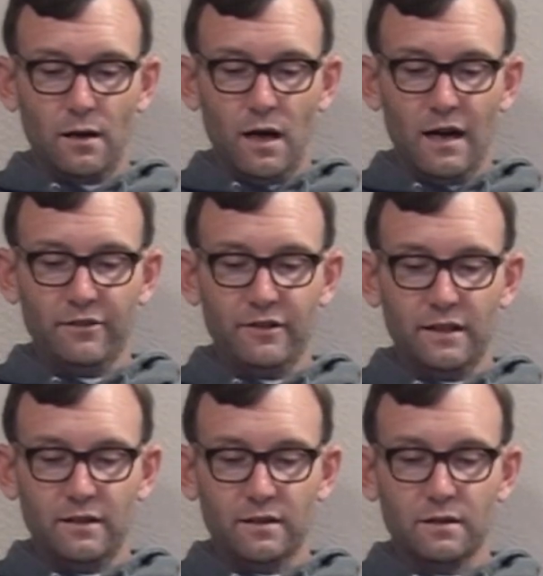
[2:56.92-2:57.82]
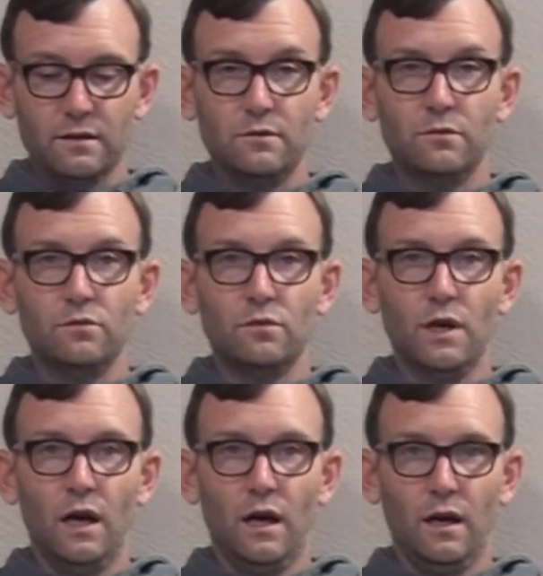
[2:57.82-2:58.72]
offense,
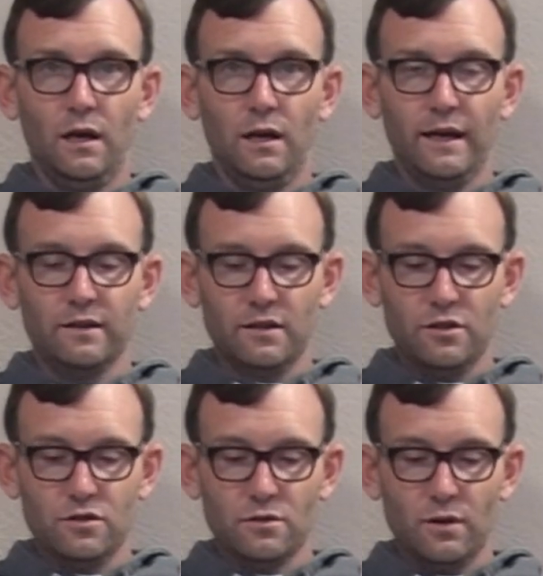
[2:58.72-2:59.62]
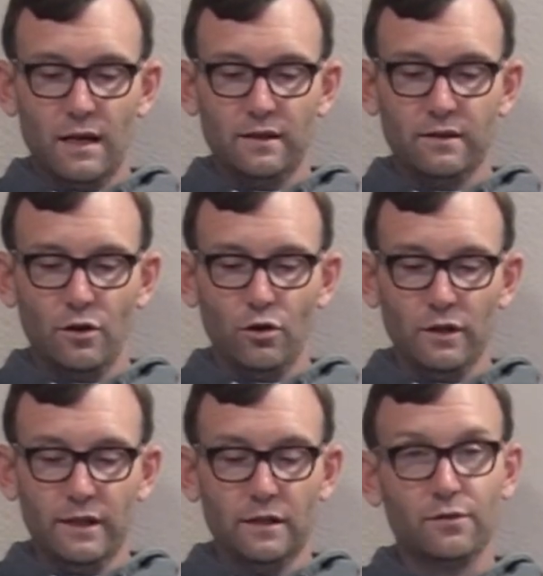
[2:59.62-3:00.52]
execution-wise, in the whole
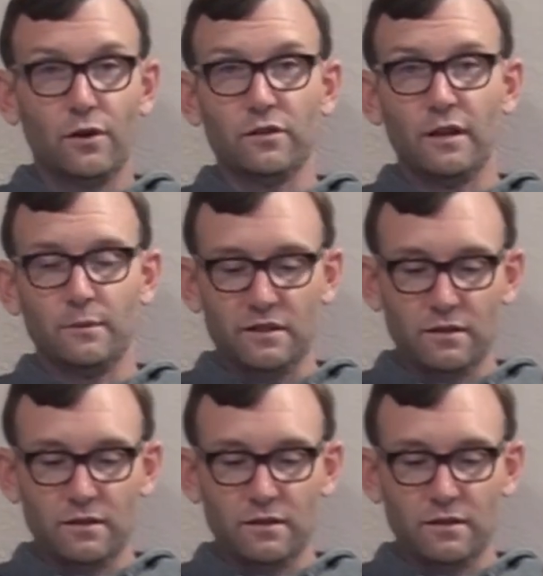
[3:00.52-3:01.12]
league, as far as I'm